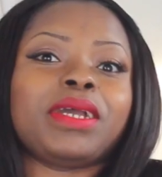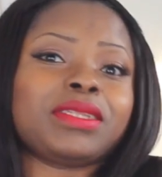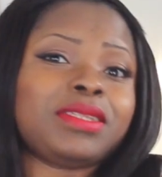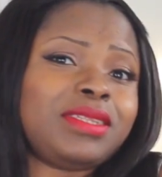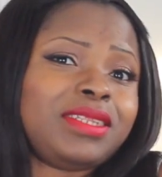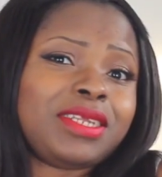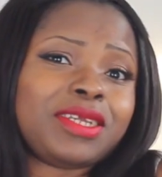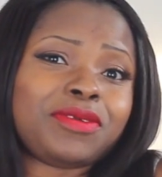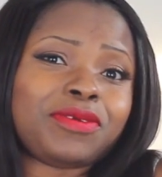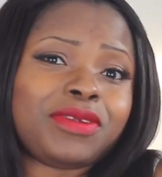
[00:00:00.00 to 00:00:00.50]

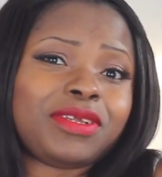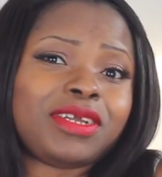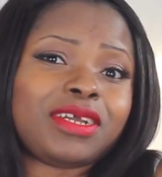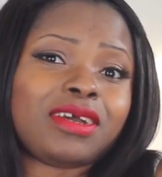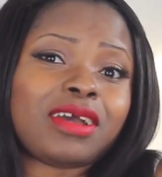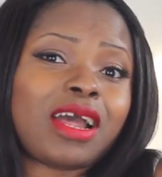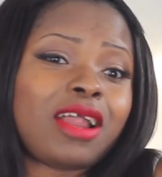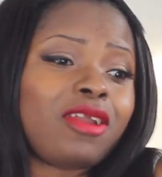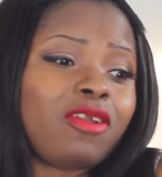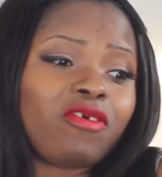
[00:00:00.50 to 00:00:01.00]

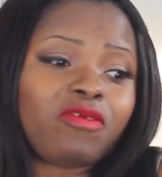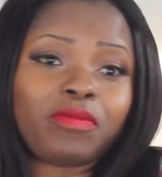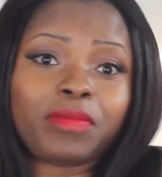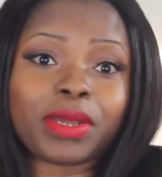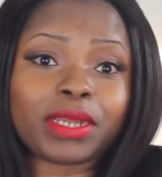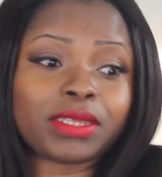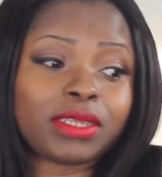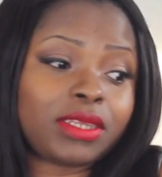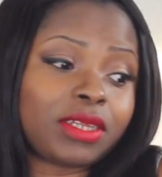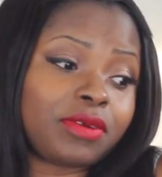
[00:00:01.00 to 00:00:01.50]
bacteria. I love
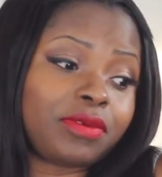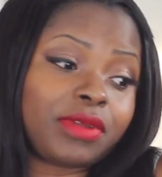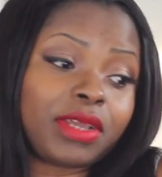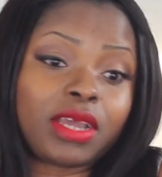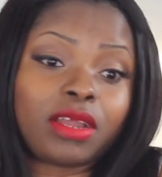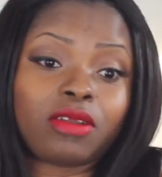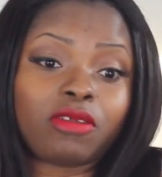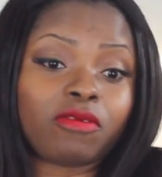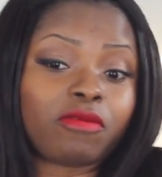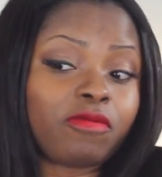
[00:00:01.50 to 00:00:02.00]

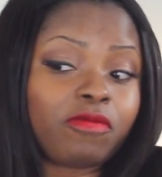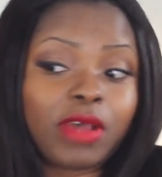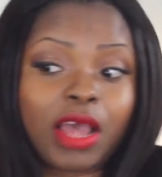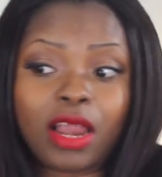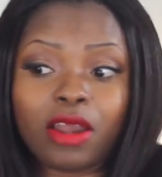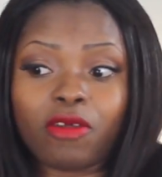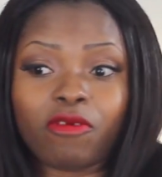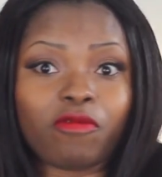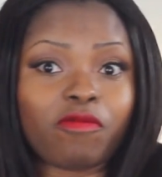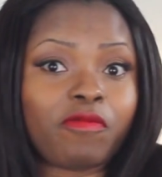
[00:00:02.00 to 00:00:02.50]
bacteria. I love
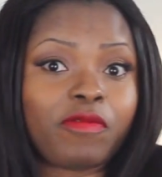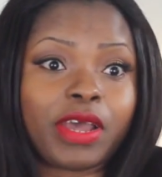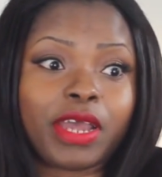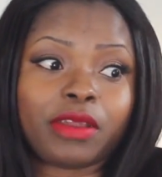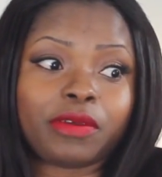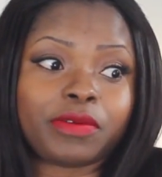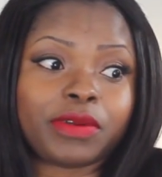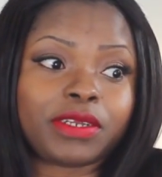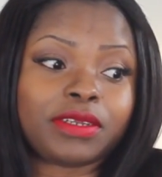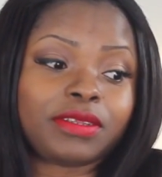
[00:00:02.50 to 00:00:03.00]
I love
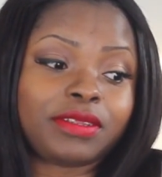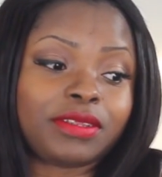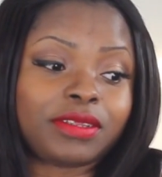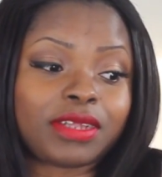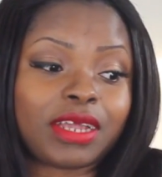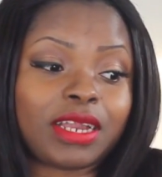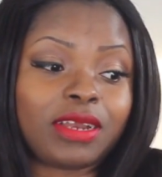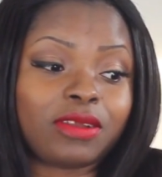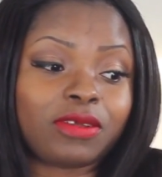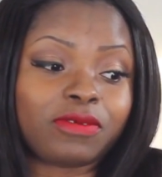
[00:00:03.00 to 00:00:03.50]
virus.
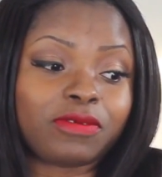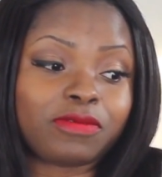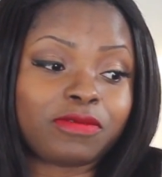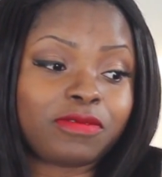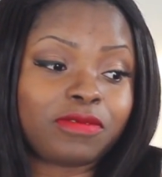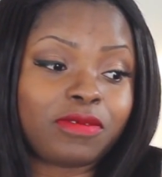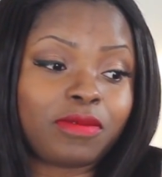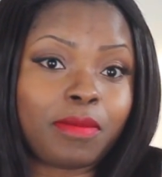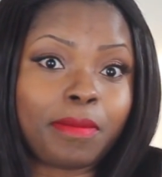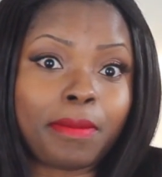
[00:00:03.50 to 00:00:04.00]
I love
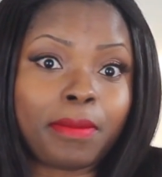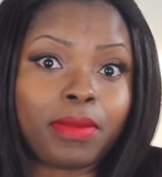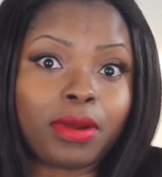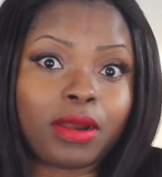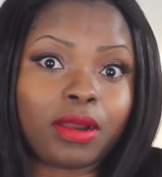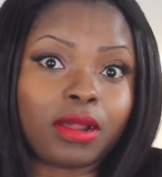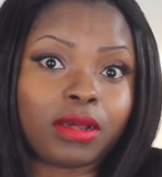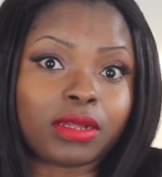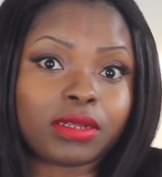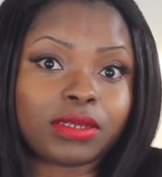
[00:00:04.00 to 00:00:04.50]

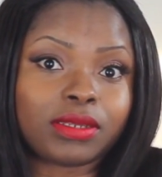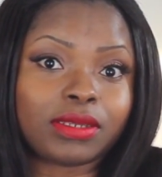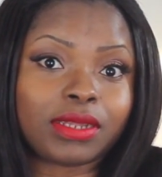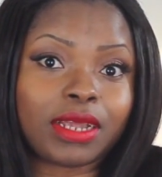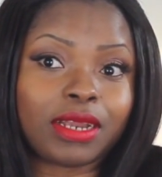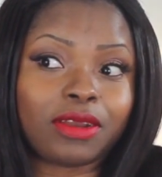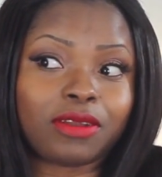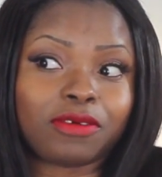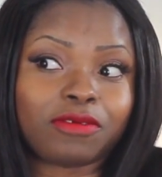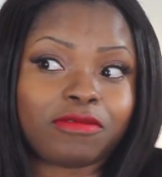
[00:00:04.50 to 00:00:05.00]
blood.
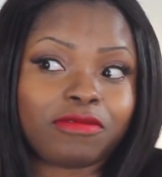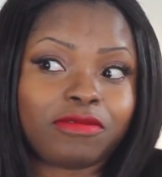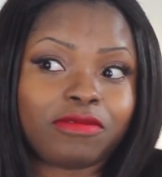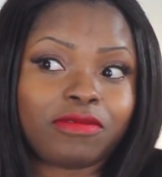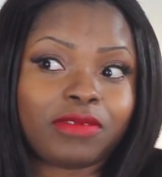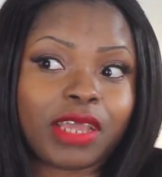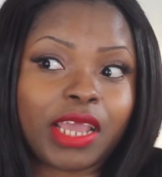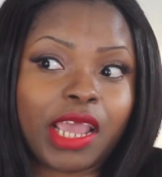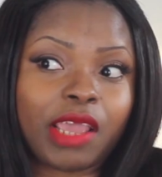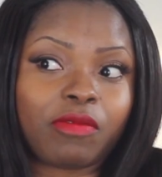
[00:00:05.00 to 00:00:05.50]
I love
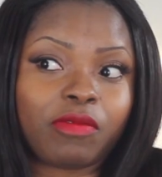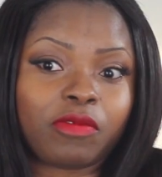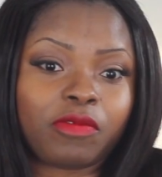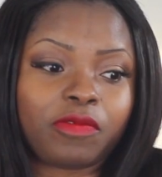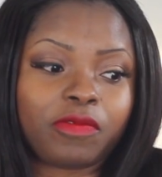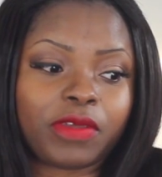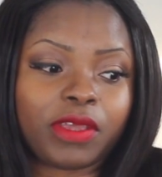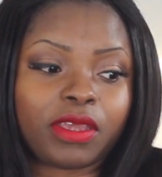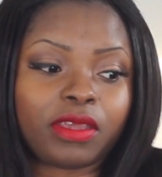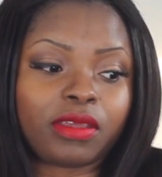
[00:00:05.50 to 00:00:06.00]

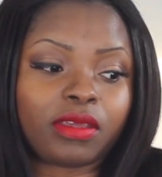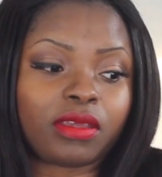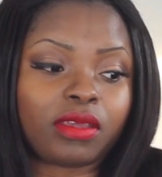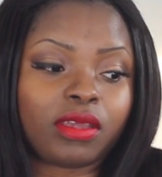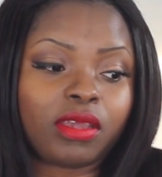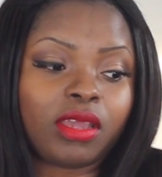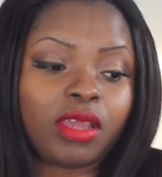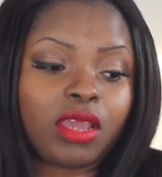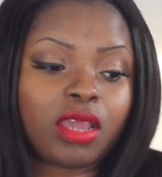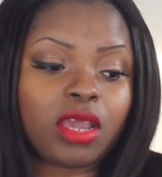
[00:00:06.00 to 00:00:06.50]
everything.
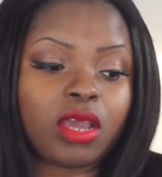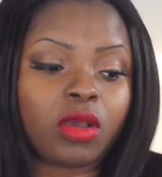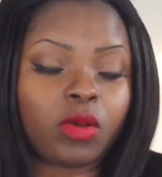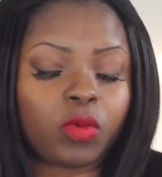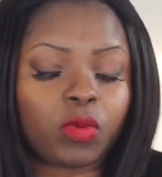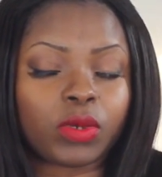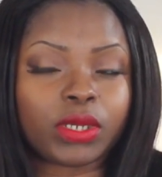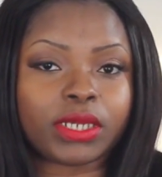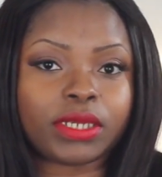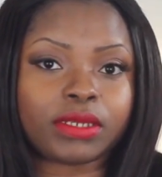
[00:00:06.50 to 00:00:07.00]

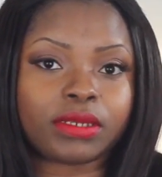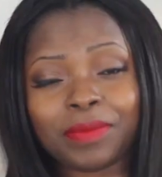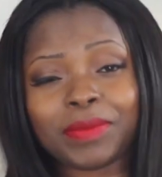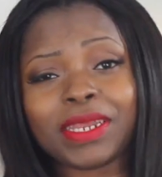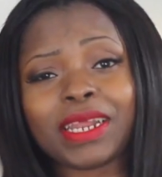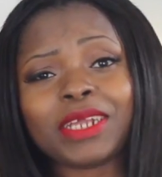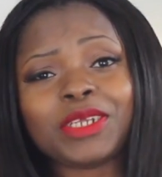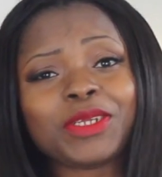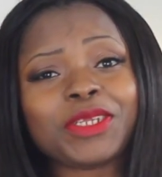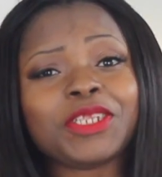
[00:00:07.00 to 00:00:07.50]
We. I
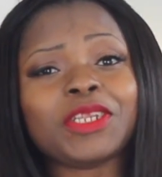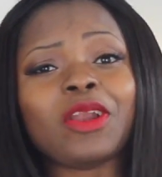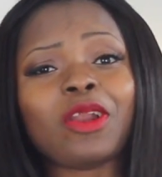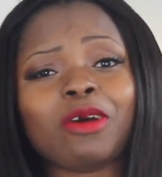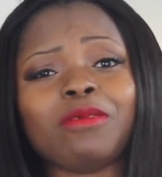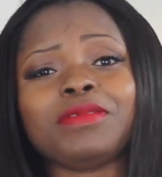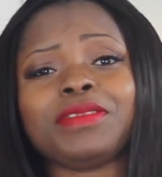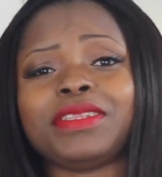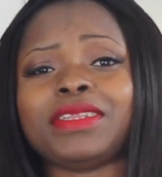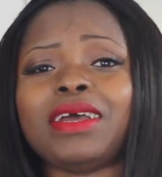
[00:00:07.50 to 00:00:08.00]
mean, I just
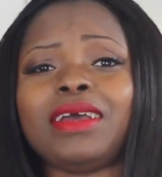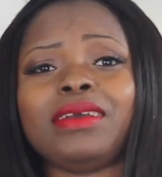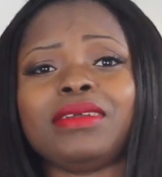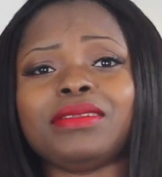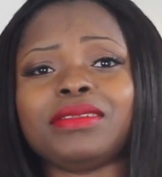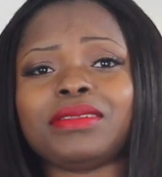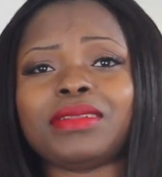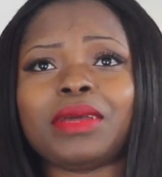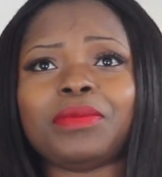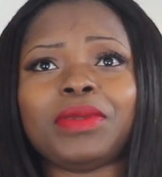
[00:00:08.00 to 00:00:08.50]
love
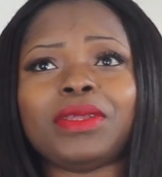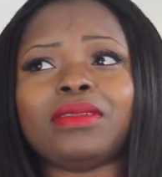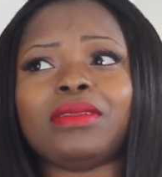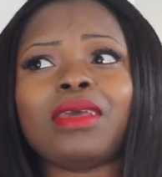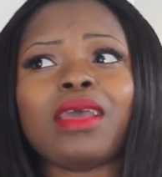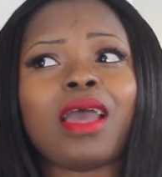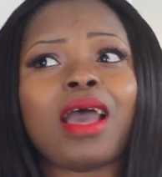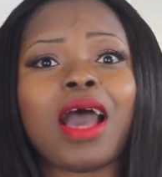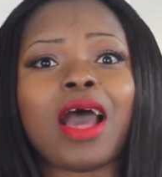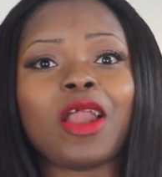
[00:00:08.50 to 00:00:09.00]
science. I mean,
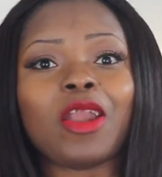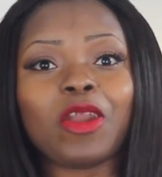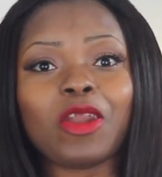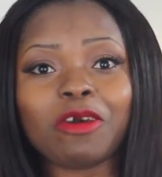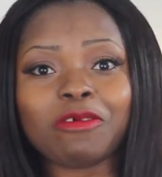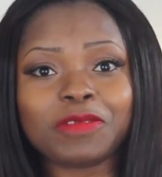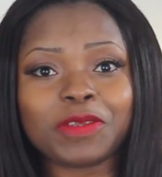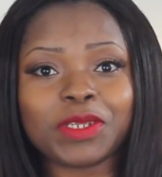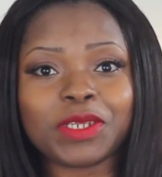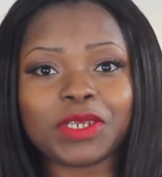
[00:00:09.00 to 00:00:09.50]
I
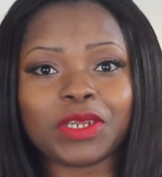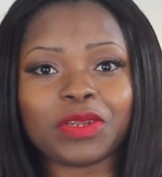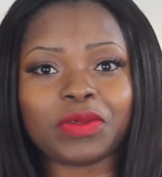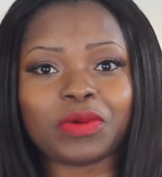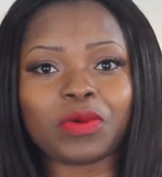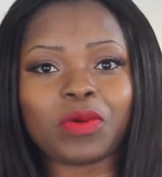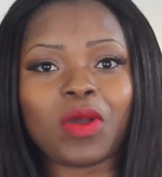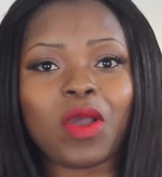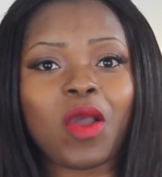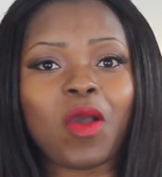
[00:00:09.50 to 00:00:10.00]
love to
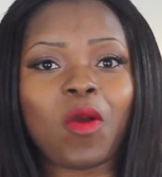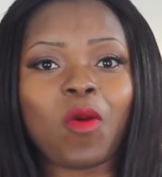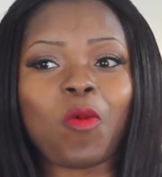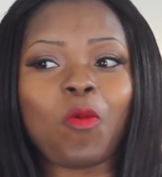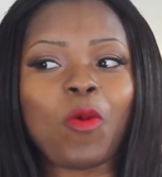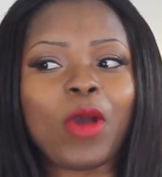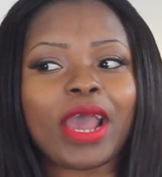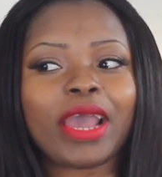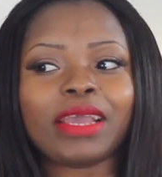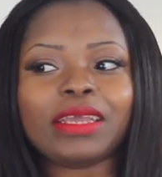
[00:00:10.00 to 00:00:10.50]
know
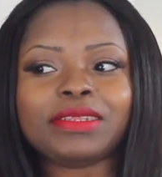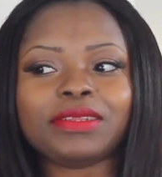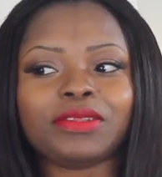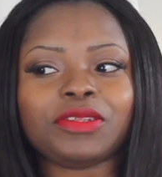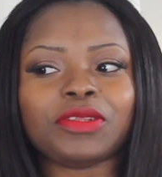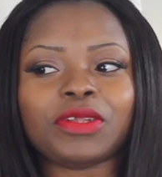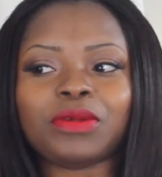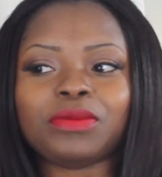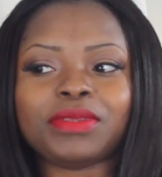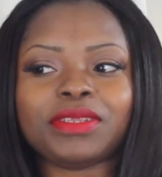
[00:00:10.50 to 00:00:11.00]
why
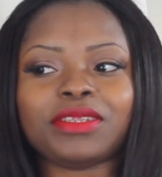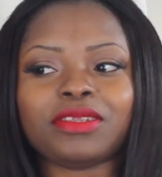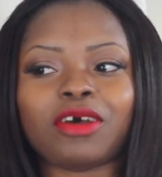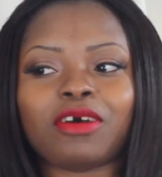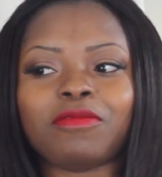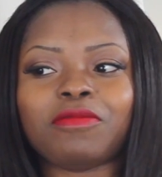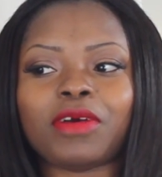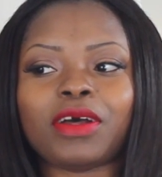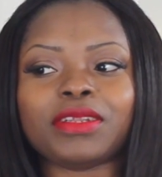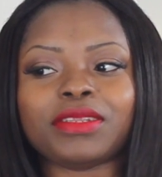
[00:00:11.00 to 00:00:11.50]
certain
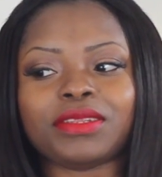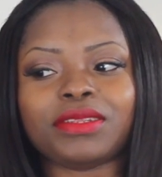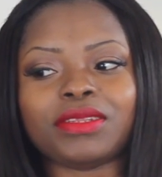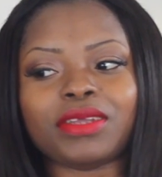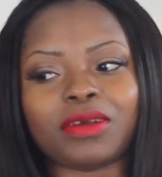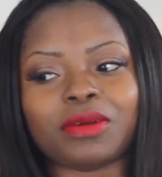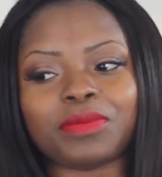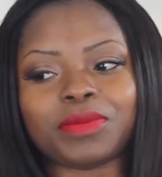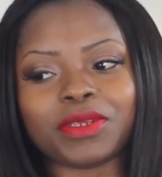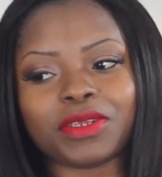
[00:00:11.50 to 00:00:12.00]
stuff are
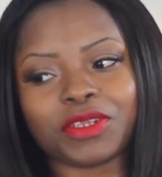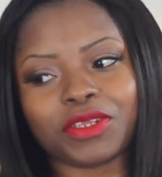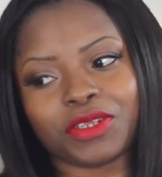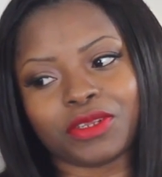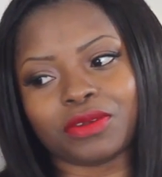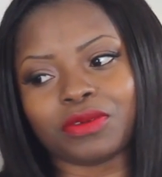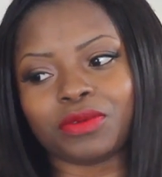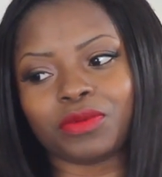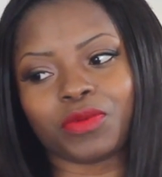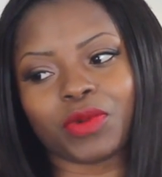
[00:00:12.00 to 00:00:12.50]
set up in a
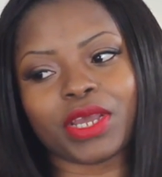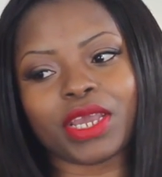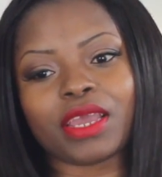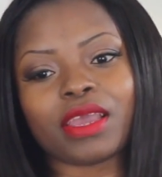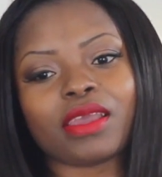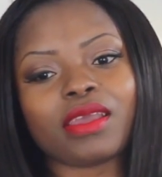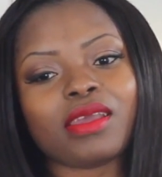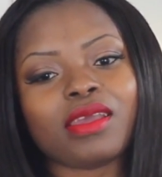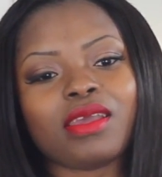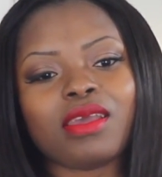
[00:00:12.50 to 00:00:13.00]
certain
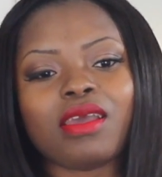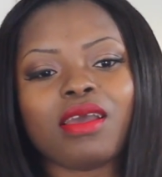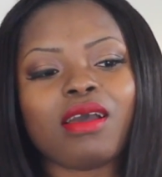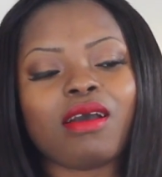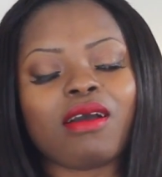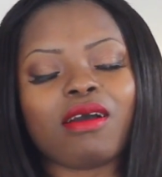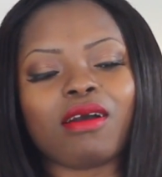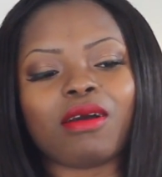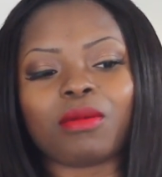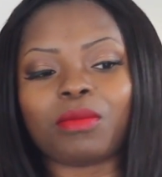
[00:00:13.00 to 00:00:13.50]
way.
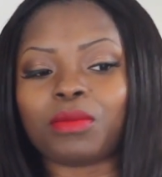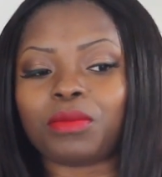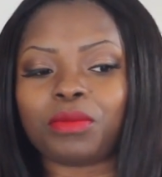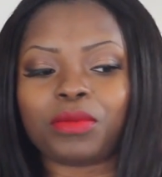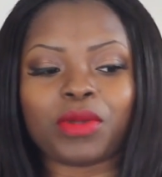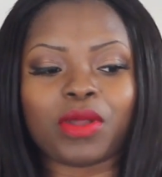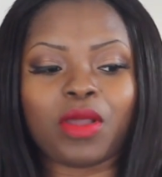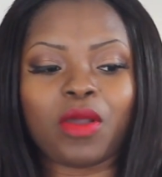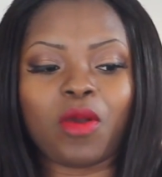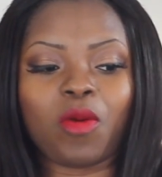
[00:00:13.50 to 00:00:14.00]
Um,
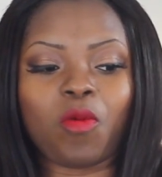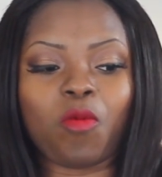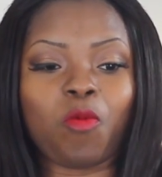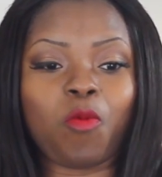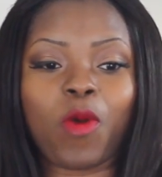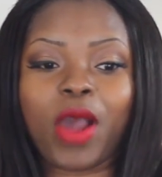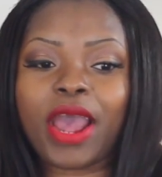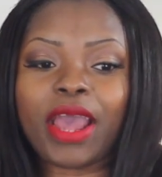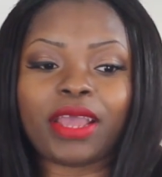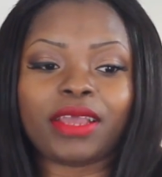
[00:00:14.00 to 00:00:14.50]

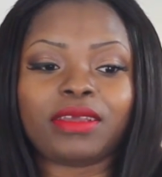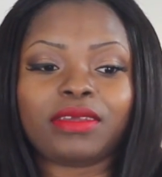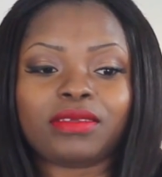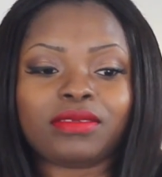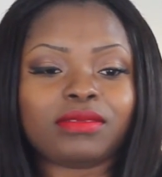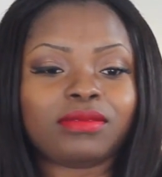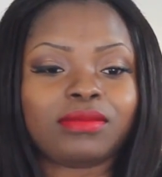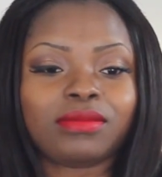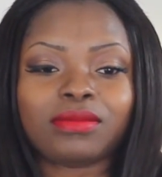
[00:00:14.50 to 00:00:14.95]
why?